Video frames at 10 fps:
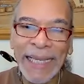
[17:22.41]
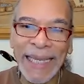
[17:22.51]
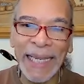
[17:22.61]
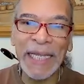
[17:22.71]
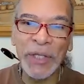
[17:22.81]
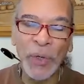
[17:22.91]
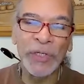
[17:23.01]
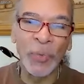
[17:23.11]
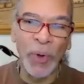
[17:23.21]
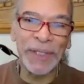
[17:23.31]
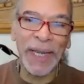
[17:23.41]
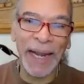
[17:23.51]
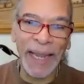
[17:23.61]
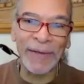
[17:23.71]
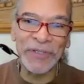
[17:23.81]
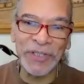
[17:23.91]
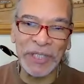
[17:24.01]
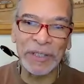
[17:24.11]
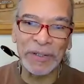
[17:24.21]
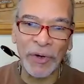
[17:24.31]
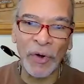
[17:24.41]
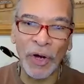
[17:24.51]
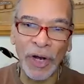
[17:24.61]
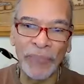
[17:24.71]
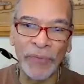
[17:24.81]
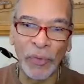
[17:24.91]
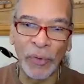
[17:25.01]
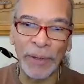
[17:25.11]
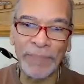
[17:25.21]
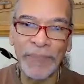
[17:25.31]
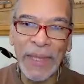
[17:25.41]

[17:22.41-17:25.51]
Querido is one that I have seen or heard of before.